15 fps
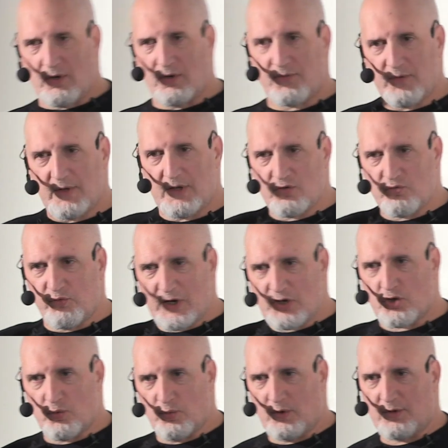go through these
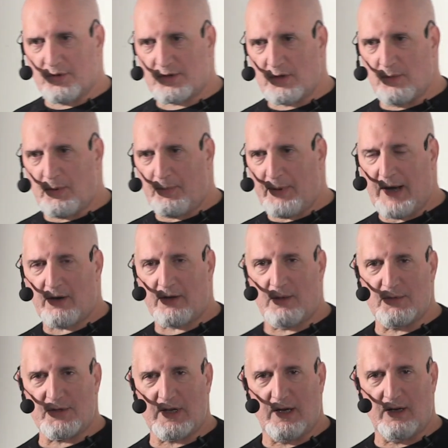rituals to prepare
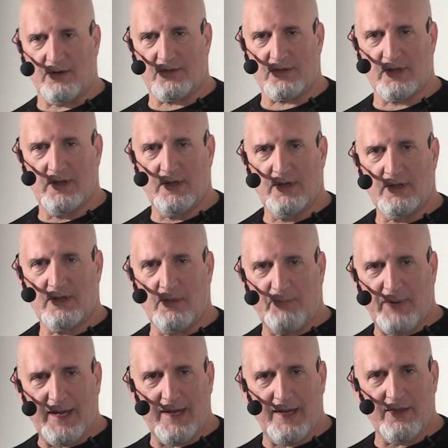themselves to
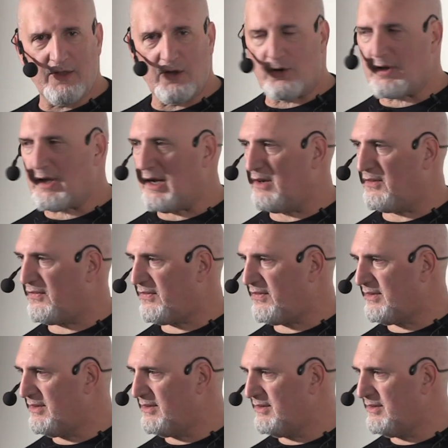be in their life.